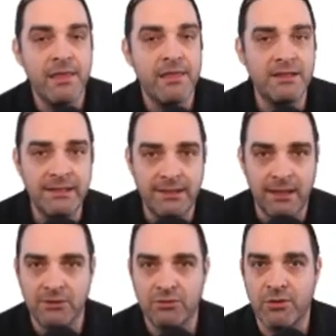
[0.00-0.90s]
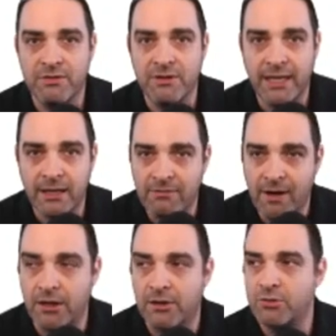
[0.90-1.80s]
the details or the related
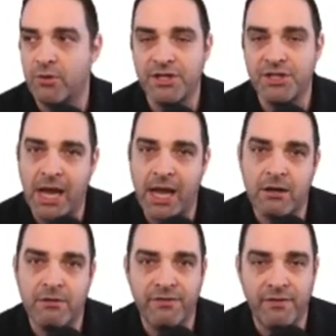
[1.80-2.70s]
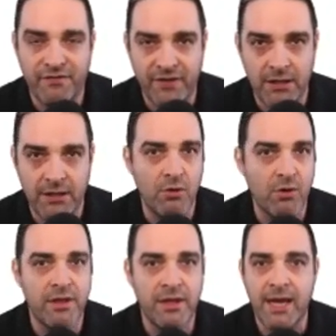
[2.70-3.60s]
records or the chatter feed
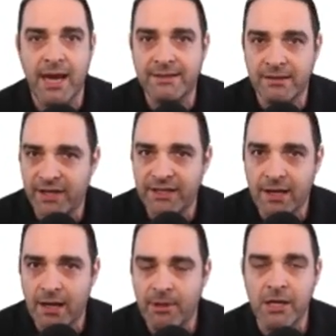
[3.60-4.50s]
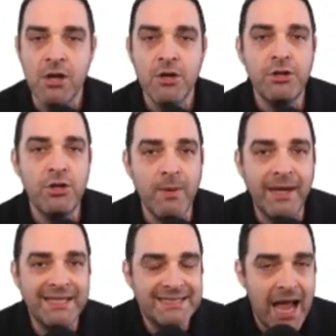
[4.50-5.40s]
or the activity timeline. You know
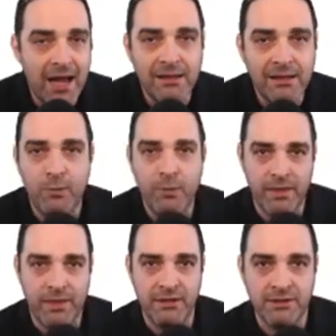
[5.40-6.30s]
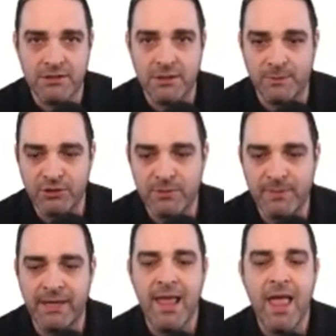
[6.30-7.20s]
exactly where things are supposed to
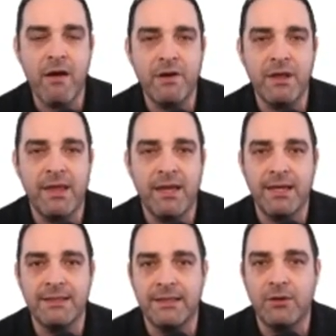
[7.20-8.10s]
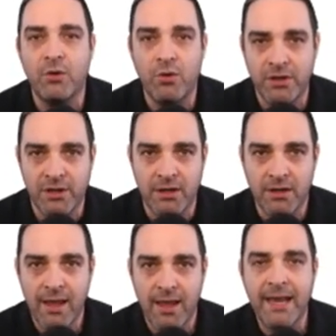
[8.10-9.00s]
be. Everything is in order.
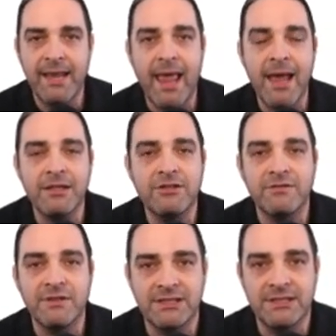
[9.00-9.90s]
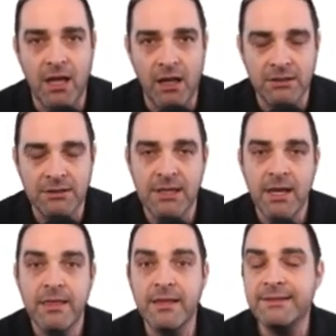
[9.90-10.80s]
And as a result,
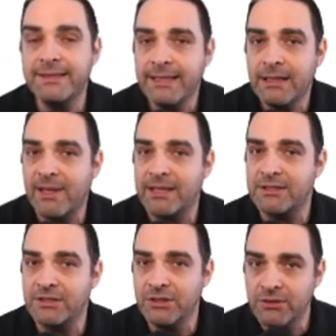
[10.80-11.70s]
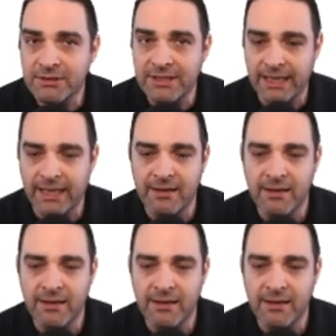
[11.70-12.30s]
the team that's using it,